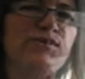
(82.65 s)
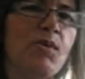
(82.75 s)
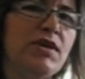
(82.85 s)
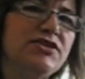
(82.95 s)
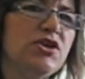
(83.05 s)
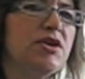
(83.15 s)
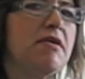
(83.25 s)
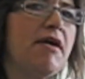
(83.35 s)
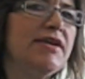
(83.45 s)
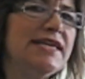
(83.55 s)
so I want to show you
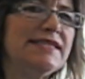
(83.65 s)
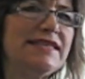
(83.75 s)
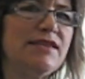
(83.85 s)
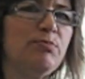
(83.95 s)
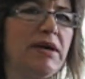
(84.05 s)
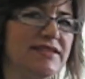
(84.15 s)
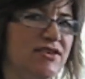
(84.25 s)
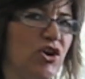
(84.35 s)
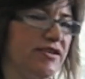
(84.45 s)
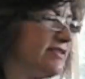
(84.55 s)
how easy the bust
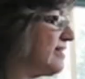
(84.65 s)
darts